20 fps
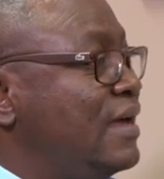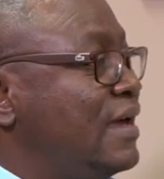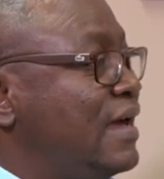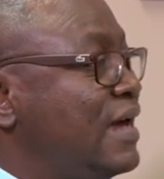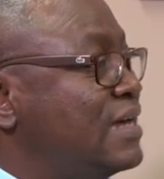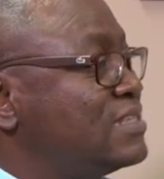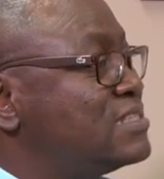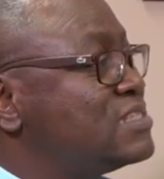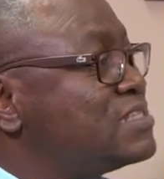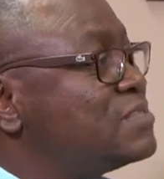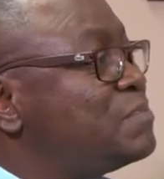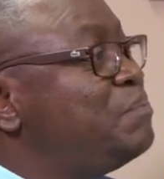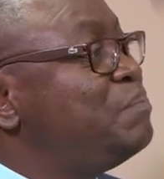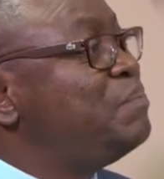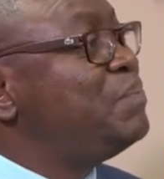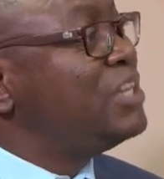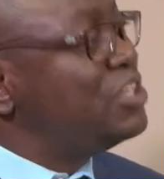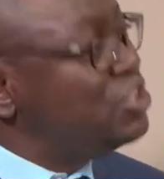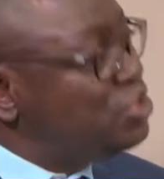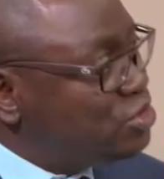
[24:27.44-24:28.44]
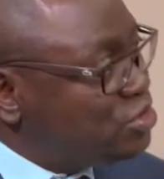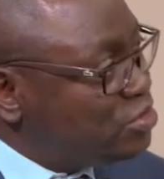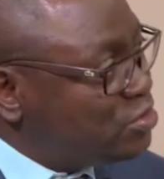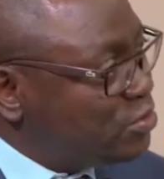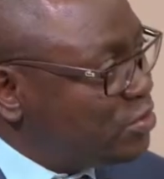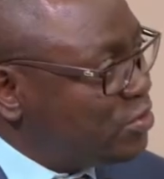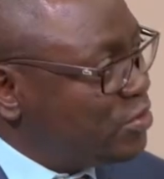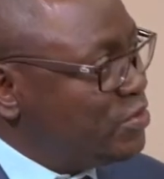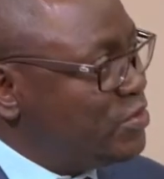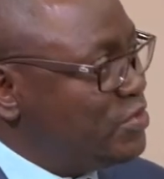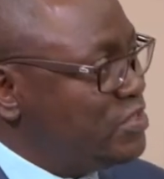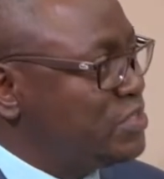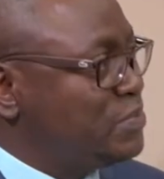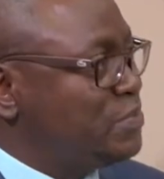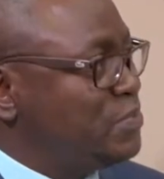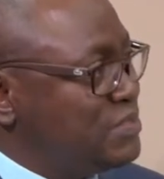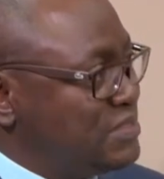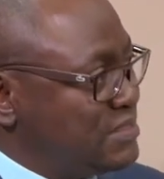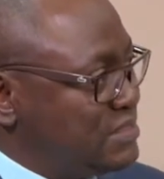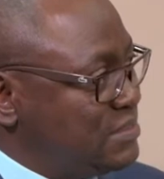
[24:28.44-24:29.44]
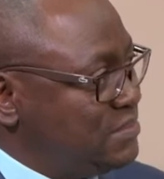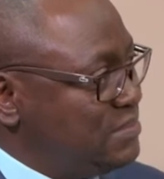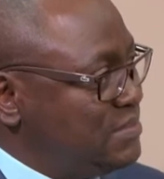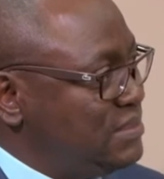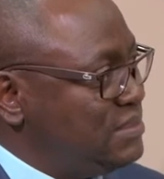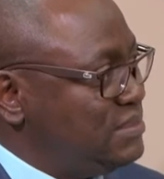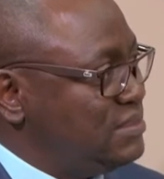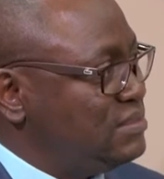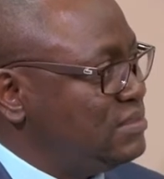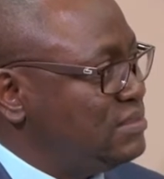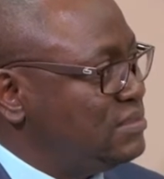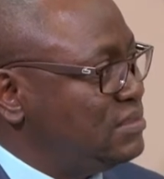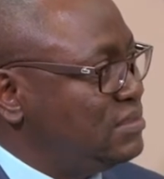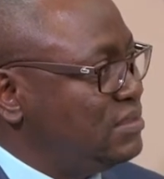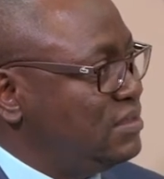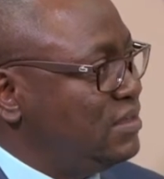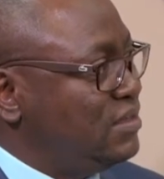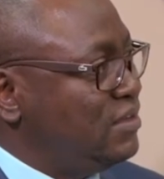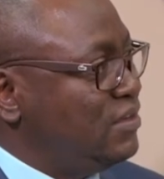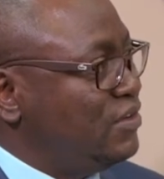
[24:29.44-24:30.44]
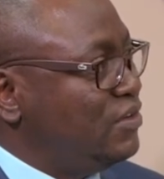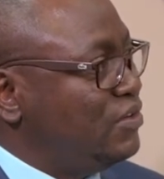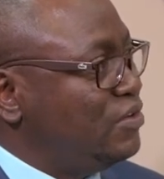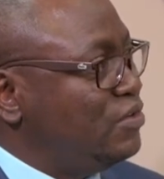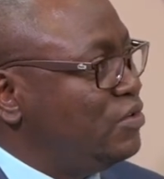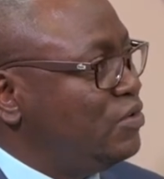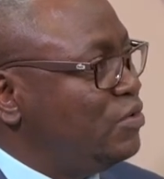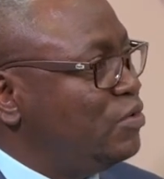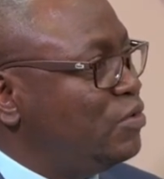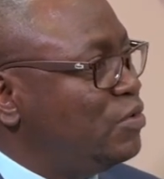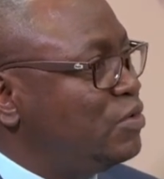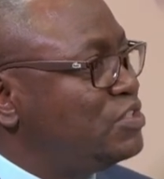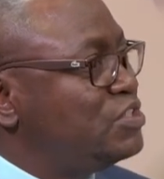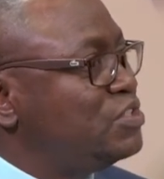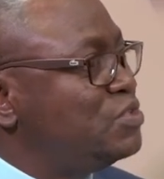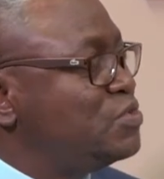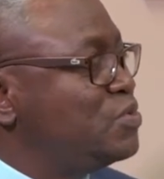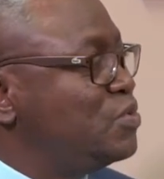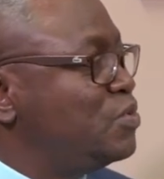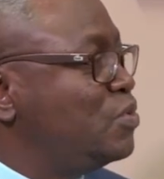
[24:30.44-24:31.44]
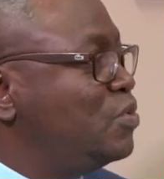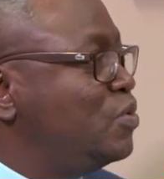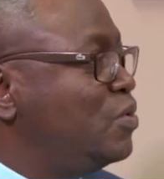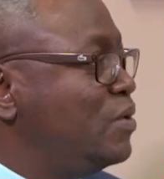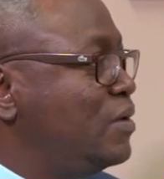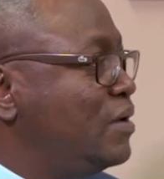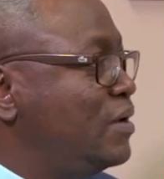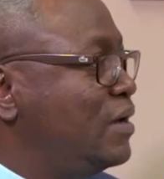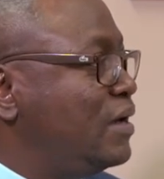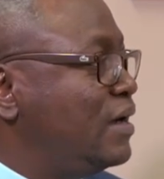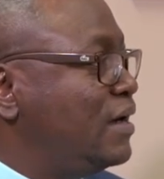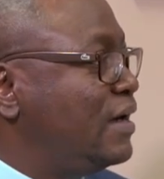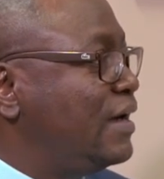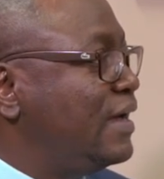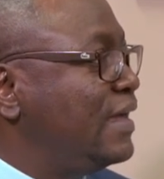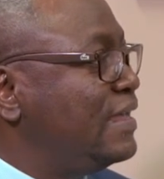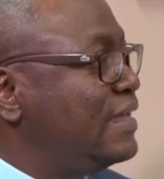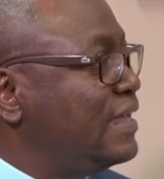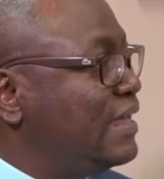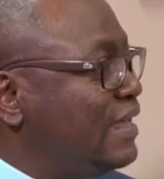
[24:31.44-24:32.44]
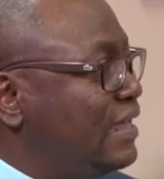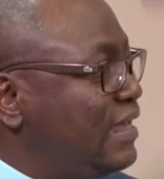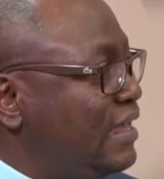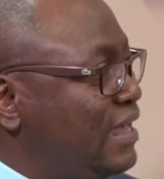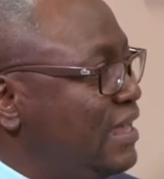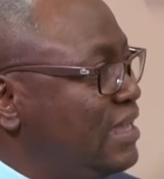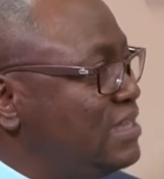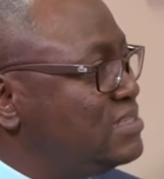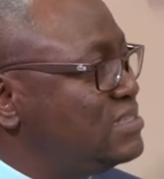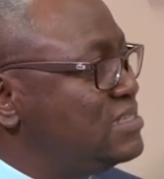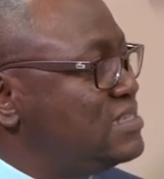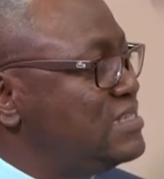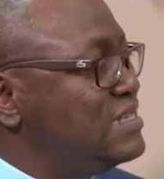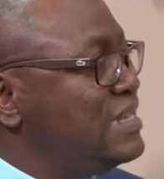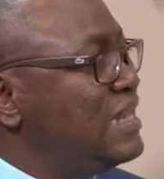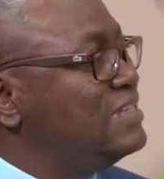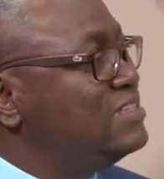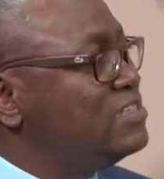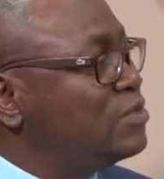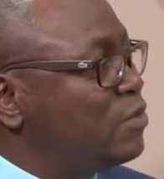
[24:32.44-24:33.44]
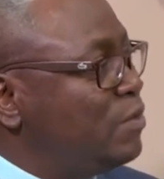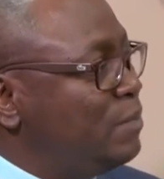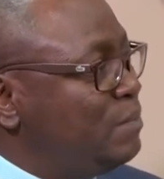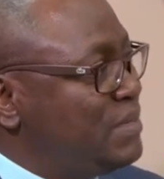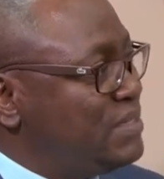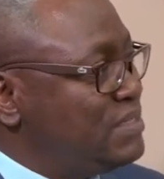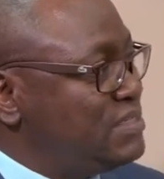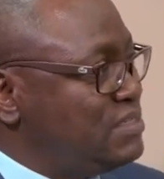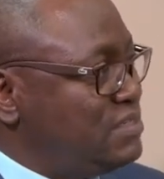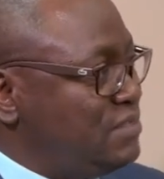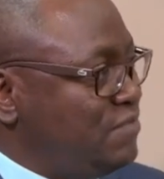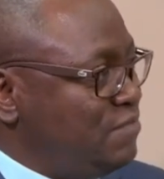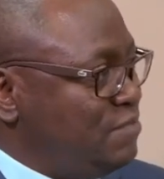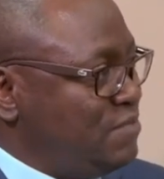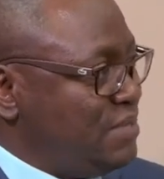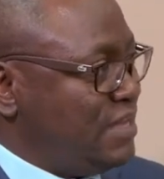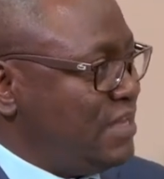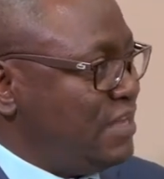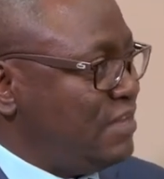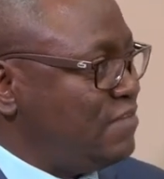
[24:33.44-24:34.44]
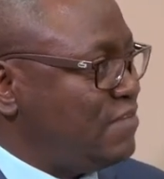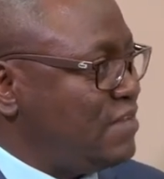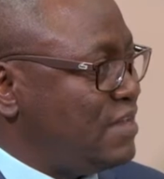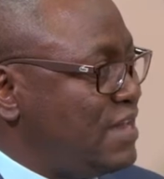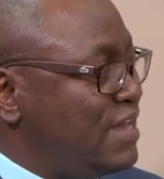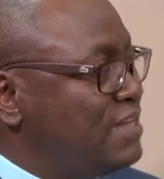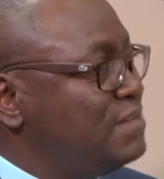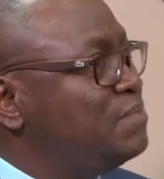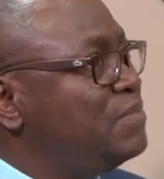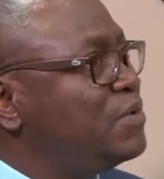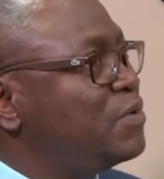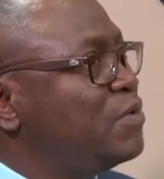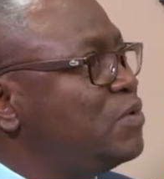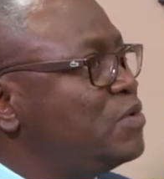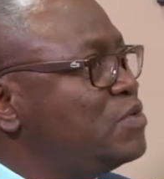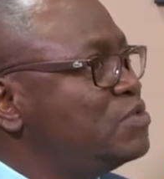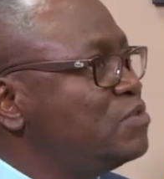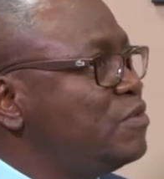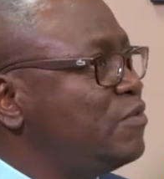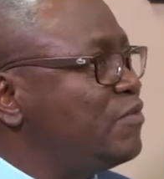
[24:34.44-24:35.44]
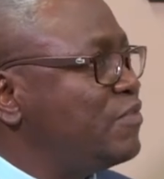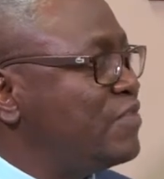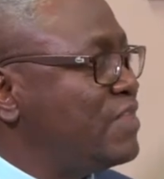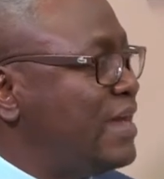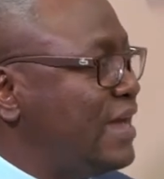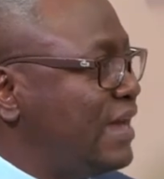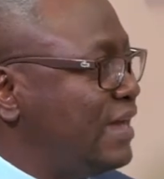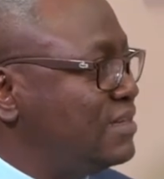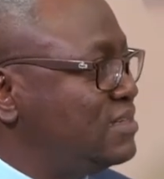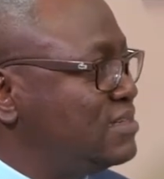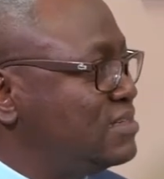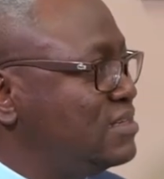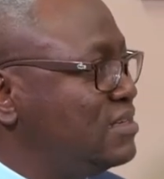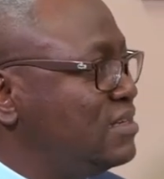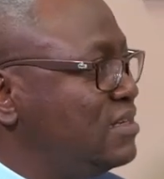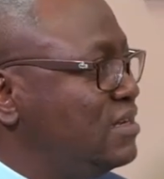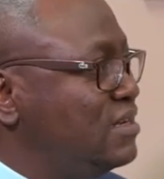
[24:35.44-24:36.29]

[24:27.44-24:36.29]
has a special responsibility not to uh, engage in anti-competitive behavior. And because of that,